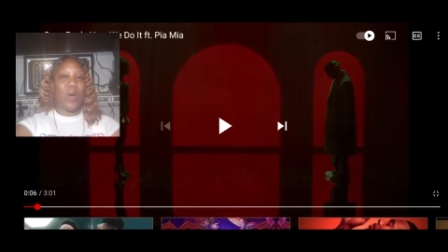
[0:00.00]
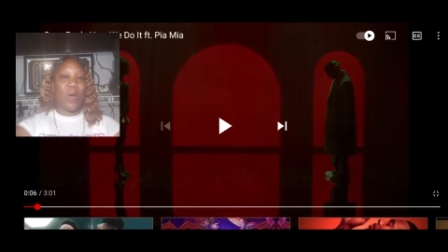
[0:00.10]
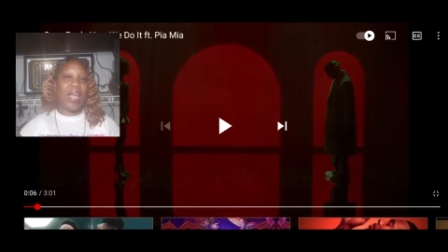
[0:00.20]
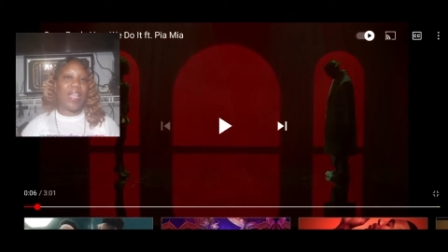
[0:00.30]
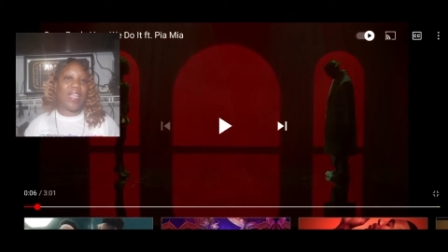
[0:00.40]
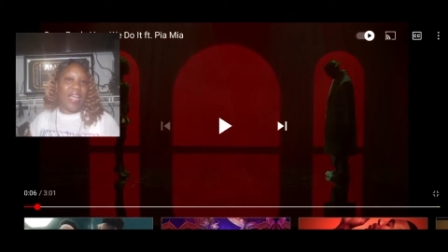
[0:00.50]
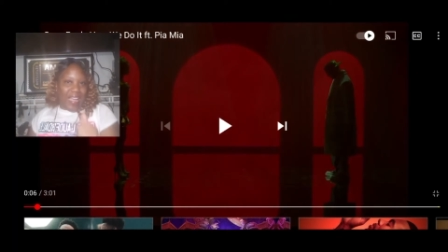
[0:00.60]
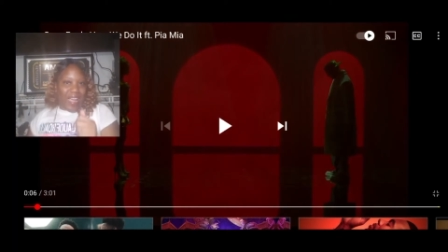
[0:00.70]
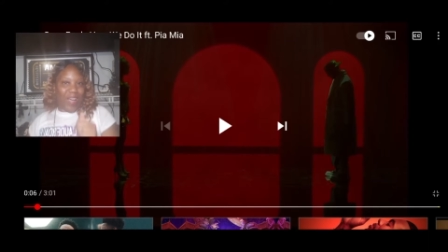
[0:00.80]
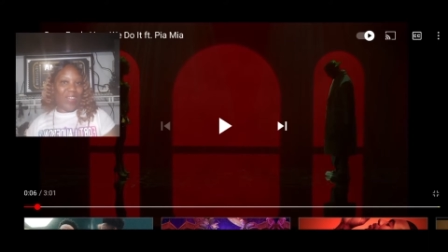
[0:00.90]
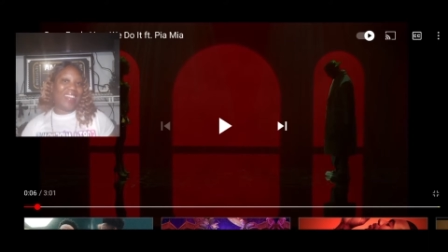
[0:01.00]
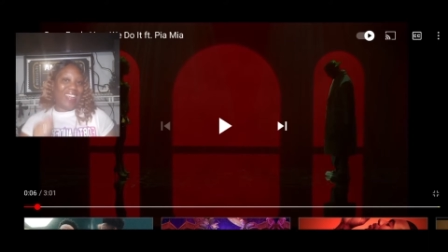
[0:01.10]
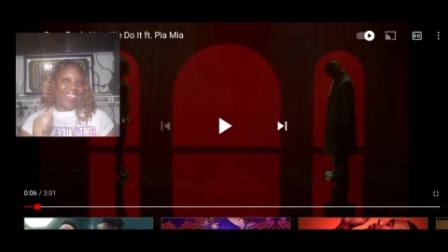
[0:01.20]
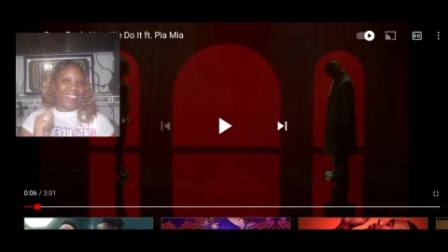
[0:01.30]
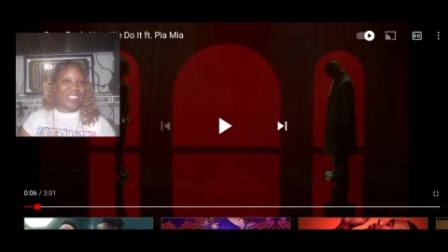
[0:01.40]
Oh, I
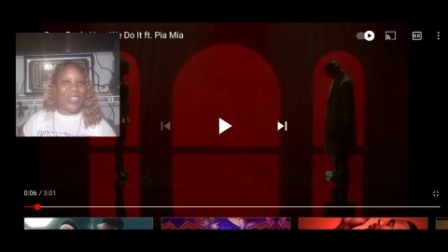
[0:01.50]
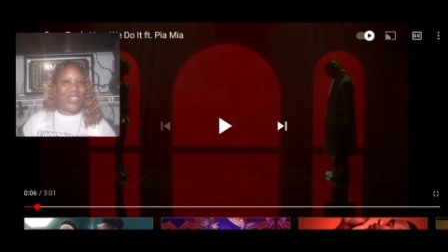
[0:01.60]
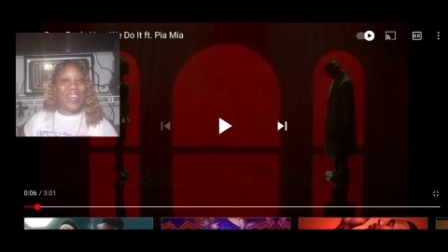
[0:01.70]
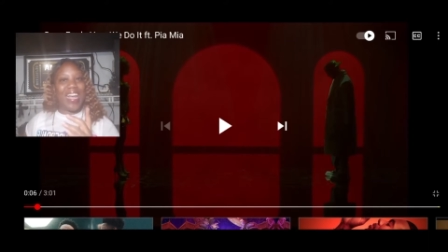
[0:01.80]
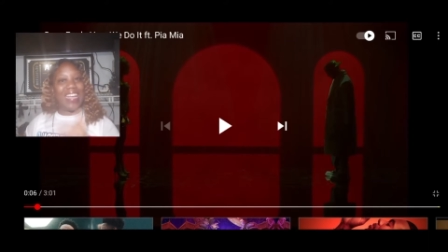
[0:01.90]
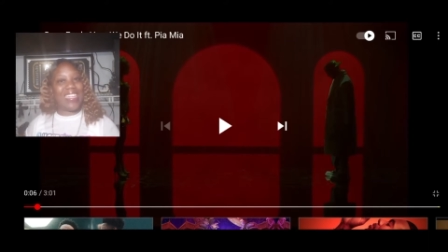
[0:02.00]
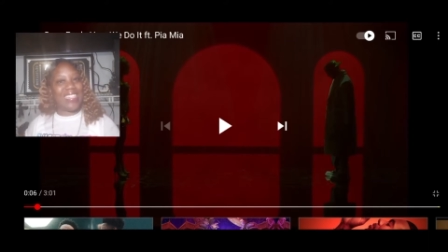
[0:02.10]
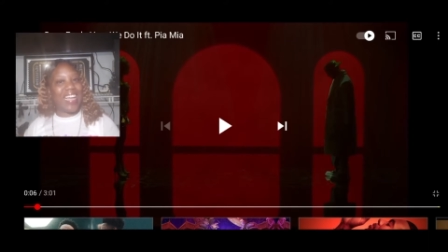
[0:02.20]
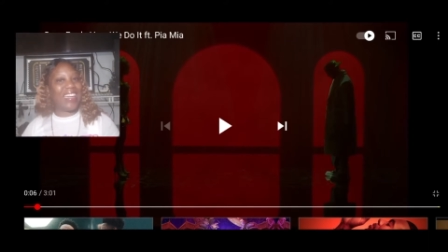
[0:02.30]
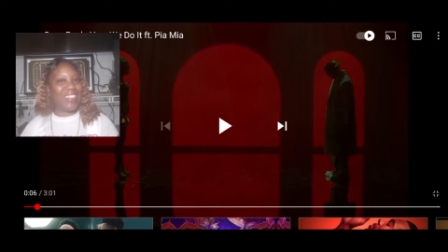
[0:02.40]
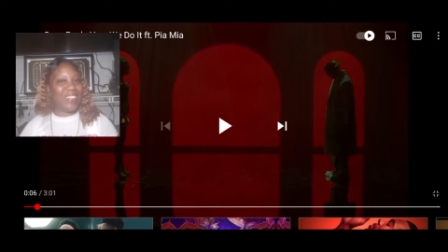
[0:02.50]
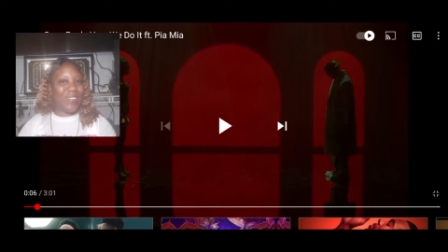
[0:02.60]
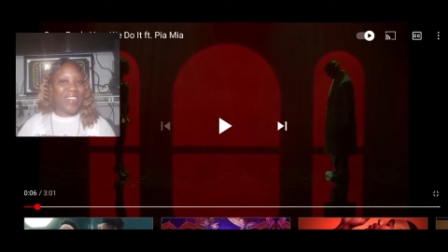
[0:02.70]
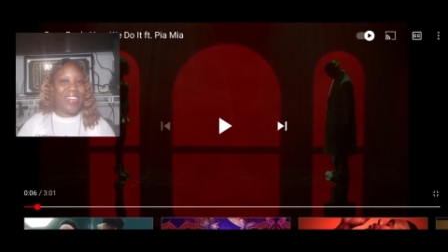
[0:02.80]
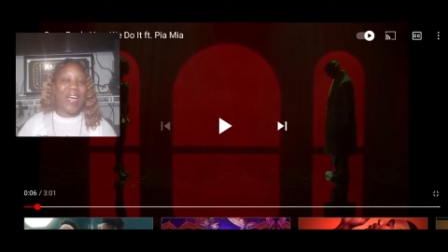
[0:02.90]
they gonna show her how to, how to
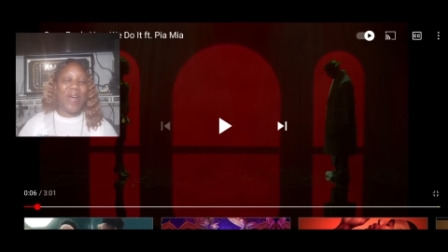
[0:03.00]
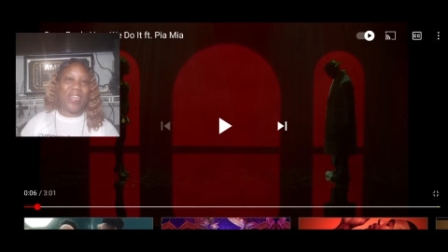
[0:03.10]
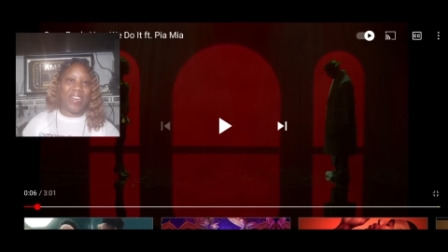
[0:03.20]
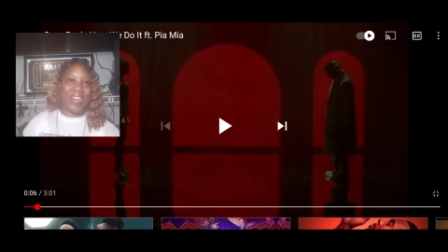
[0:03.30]
do it, y'all.